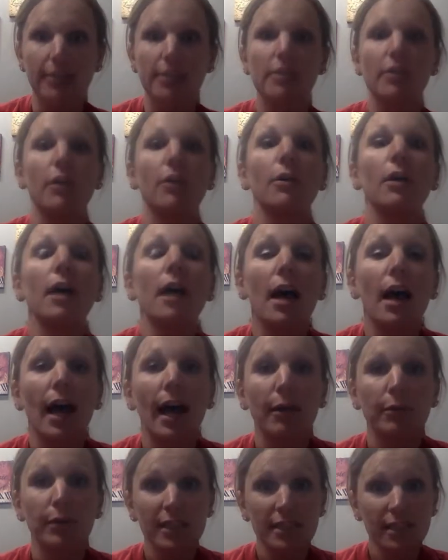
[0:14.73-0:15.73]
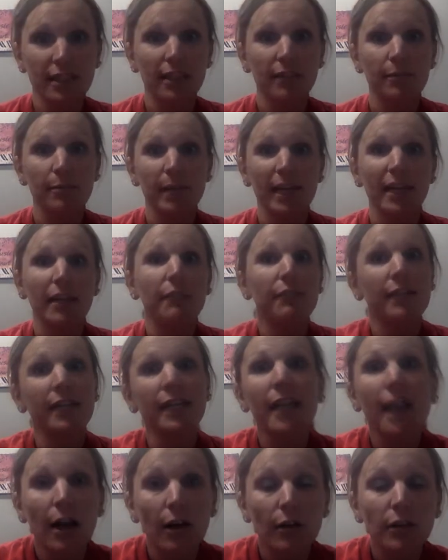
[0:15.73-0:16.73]
So I wanted to make a
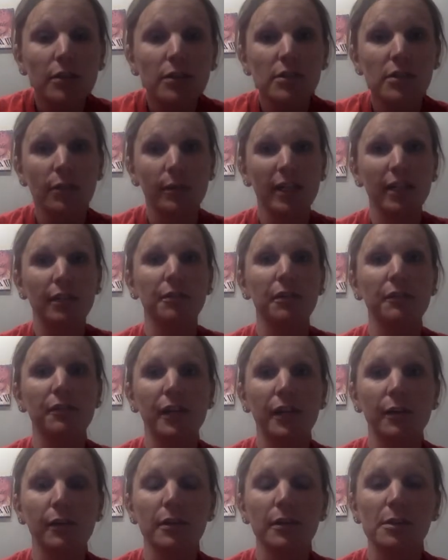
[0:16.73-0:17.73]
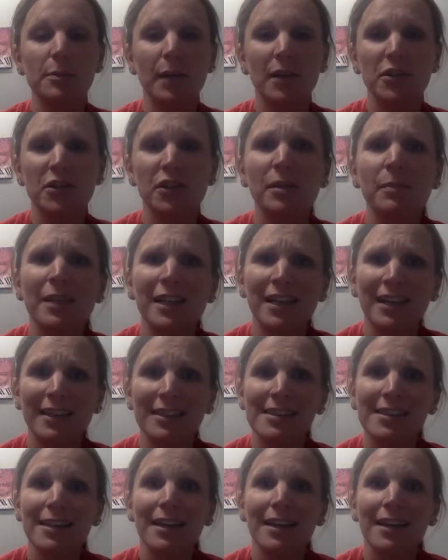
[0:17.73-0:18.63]
video so we could review, especially because